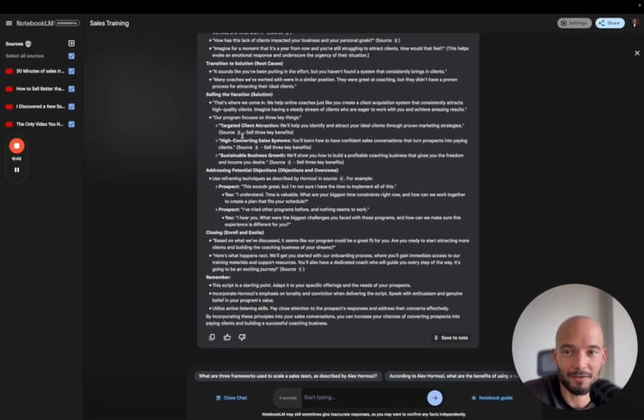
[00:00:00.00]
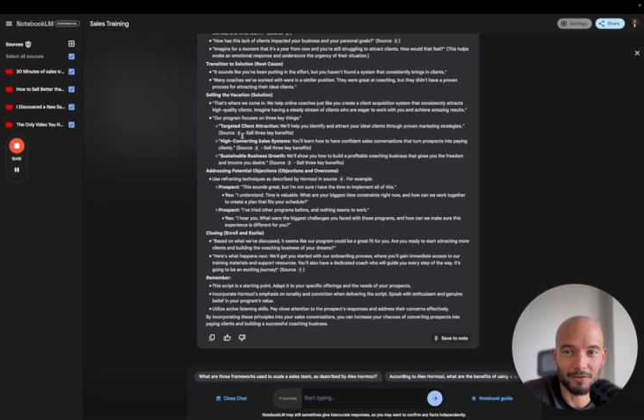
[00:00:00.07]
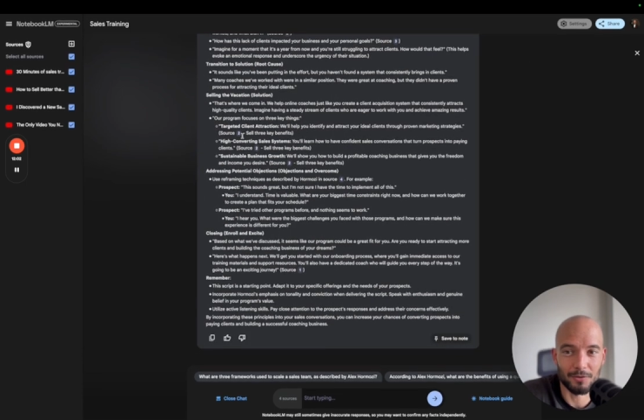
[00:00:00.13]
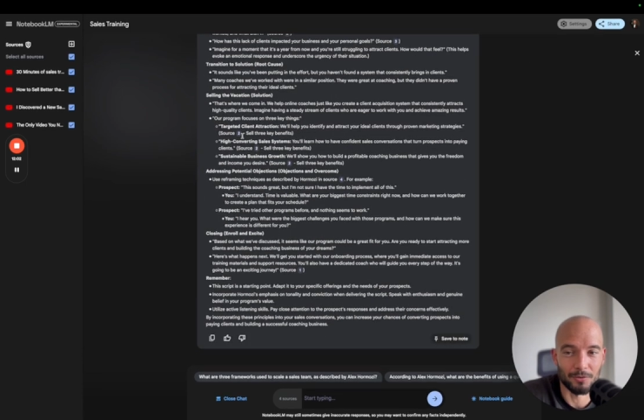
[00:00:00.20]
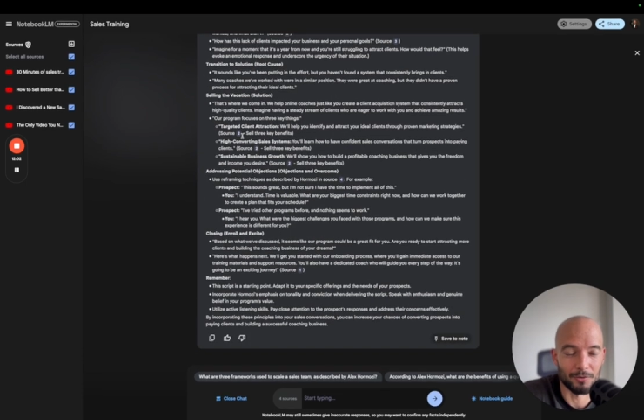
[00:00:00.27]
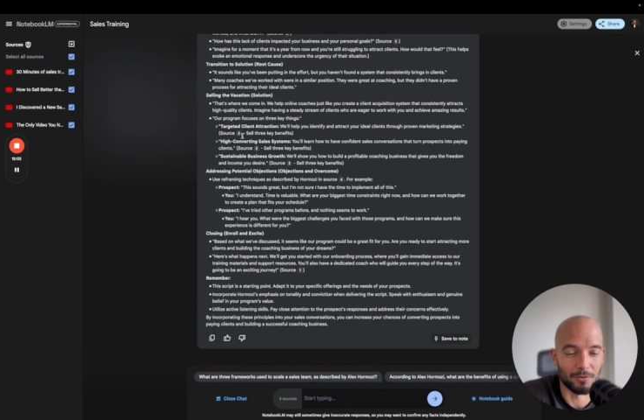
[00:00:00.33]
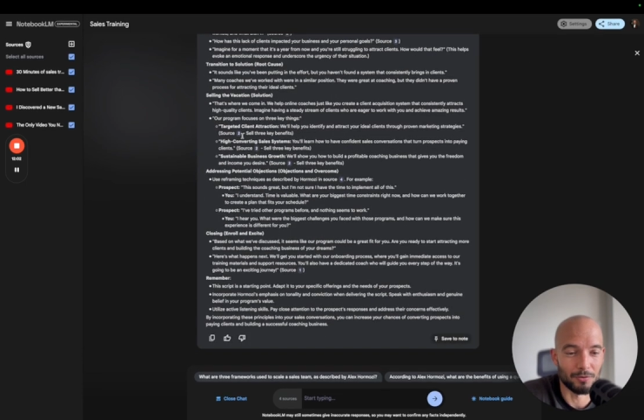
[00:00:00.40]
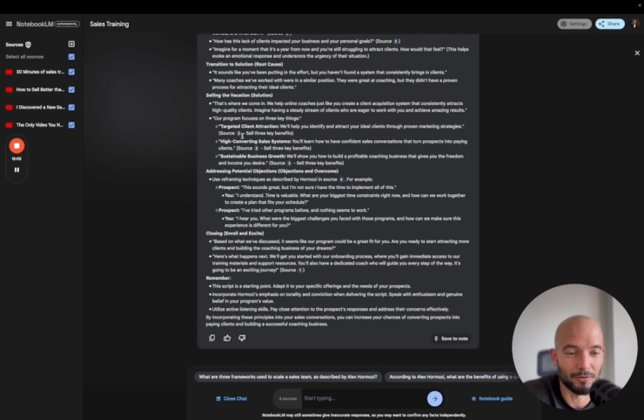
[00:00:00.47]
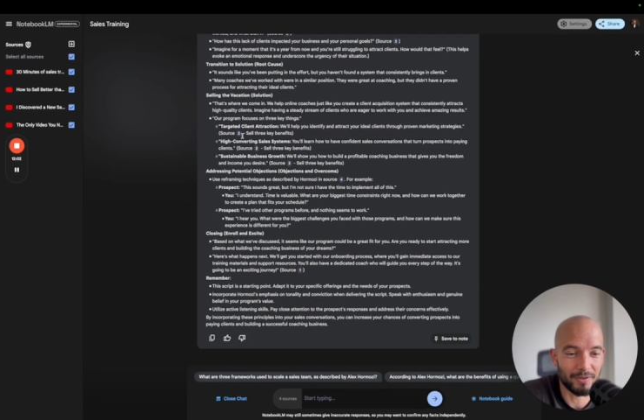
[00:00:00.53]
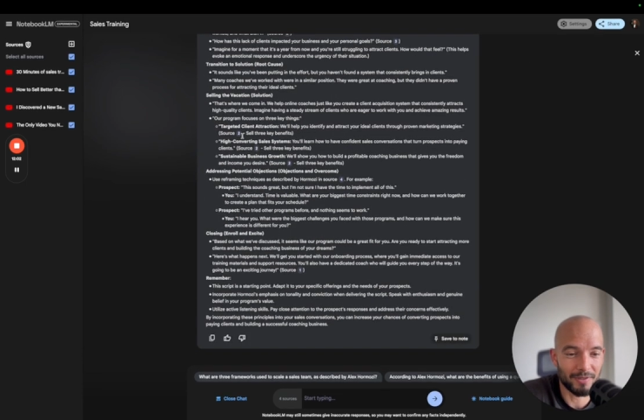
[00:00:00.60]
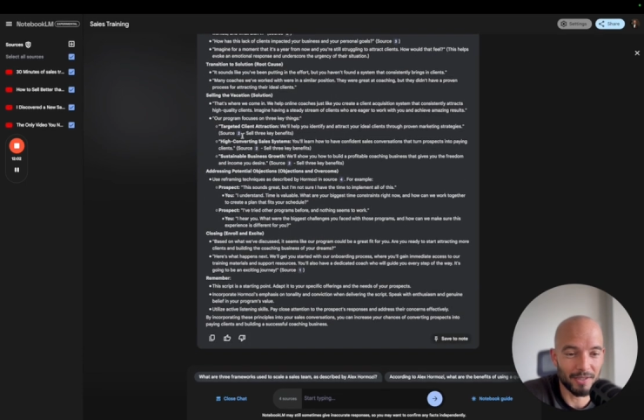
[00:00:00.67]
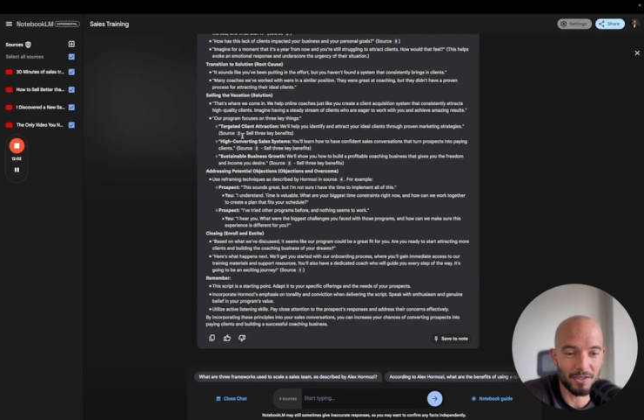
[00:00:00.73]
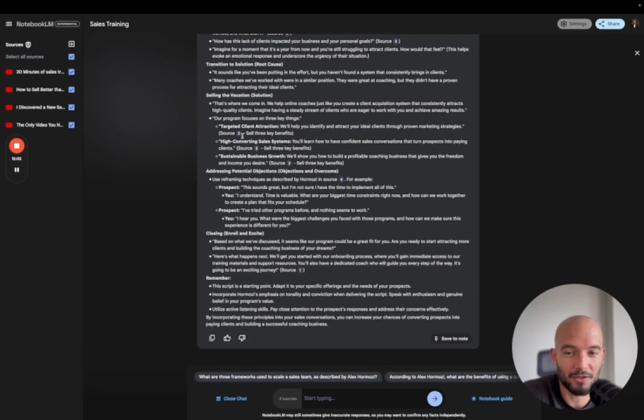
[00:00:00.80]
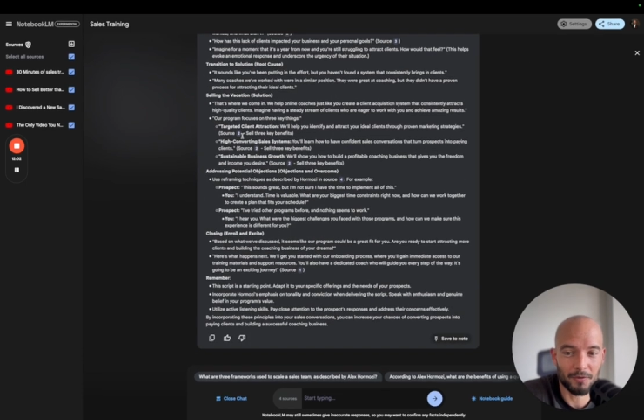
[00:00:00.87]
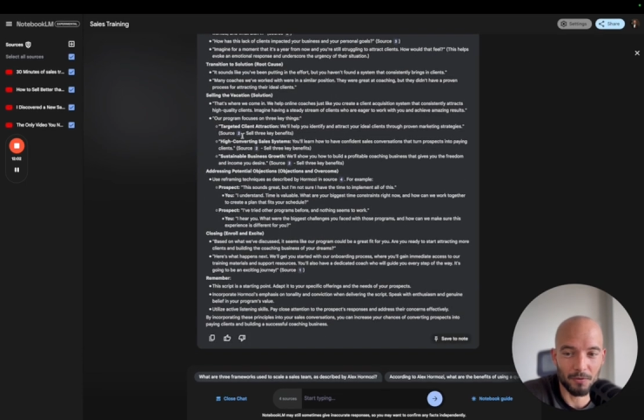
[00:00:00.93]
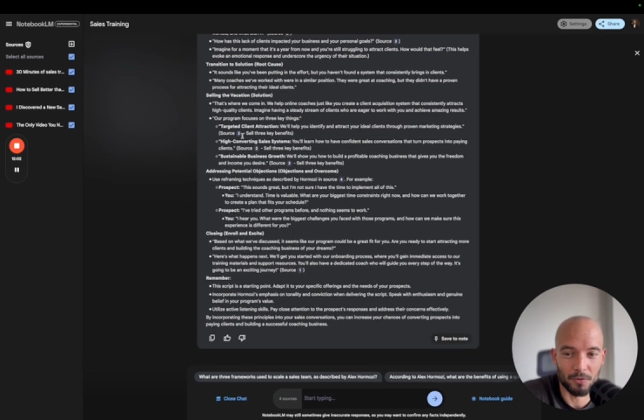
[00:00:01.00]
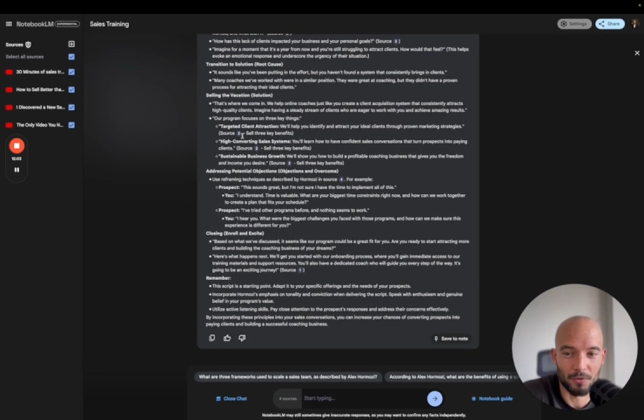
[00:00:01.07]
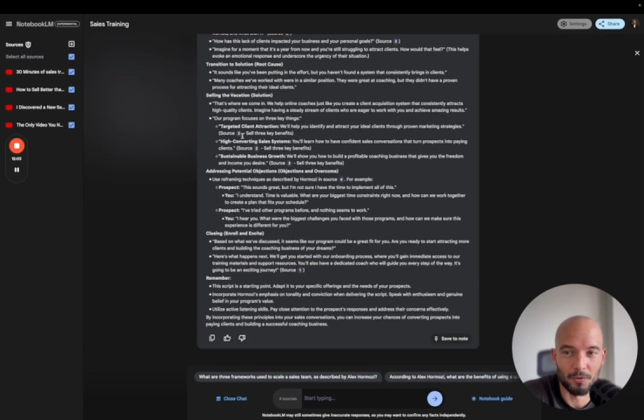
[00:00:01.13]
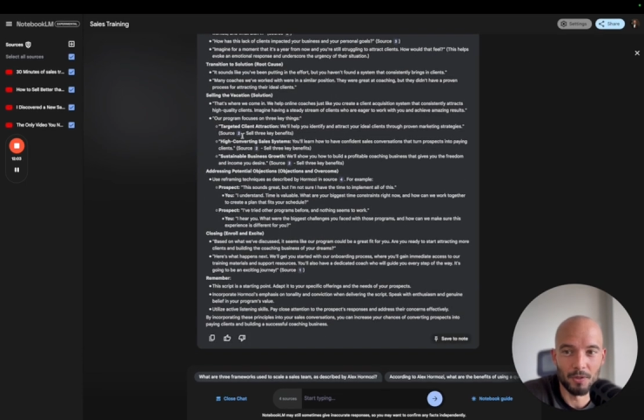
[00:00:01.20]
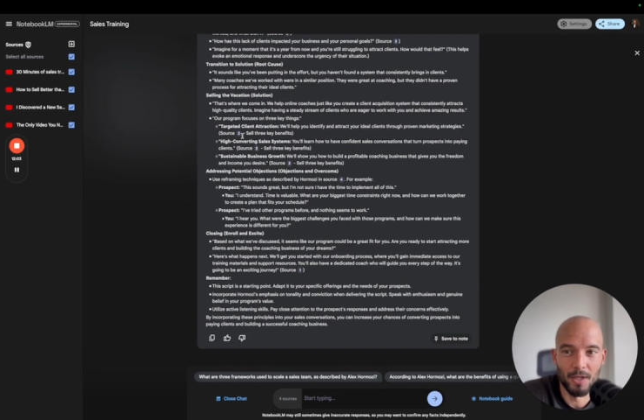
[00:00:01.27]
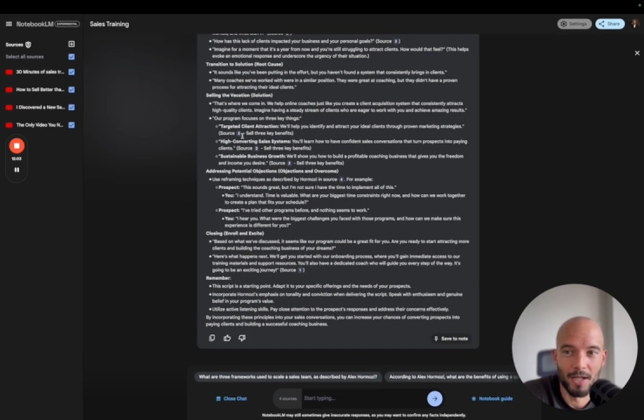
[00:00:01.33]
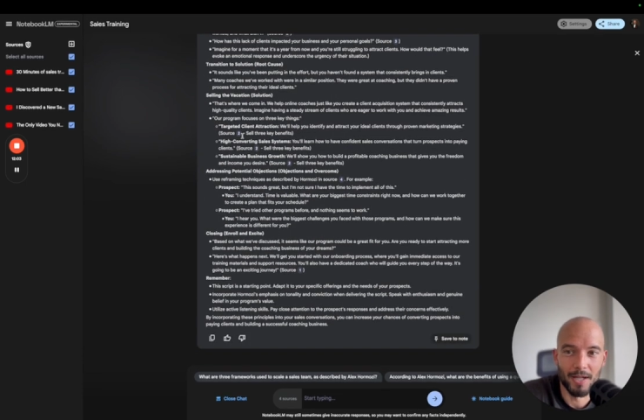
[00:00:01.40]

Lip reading: to sit through,